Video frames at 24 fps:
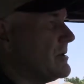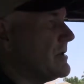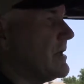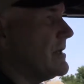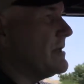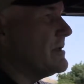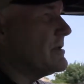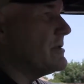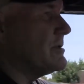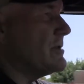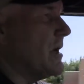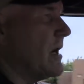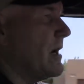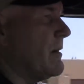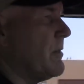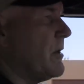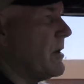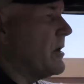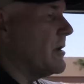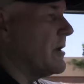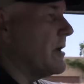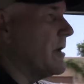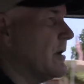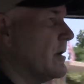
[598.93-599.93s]
nice job
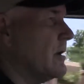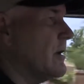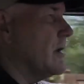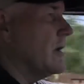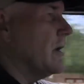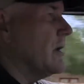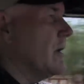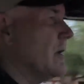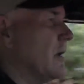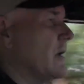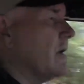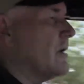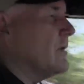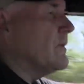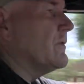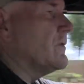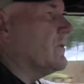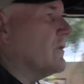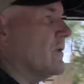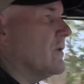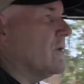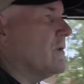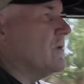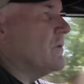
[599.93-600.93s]
on it.
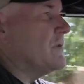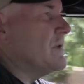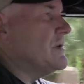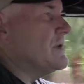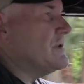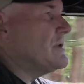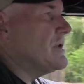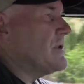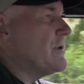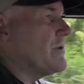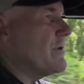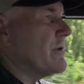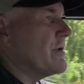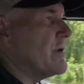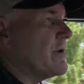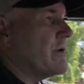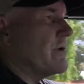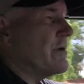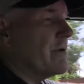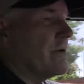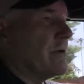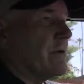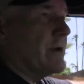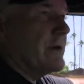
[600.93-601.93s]
So the
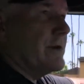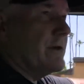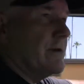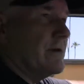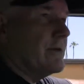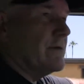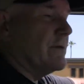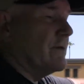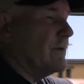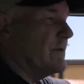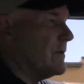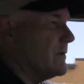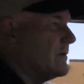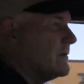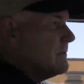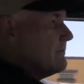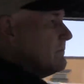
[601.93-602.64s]
interior is,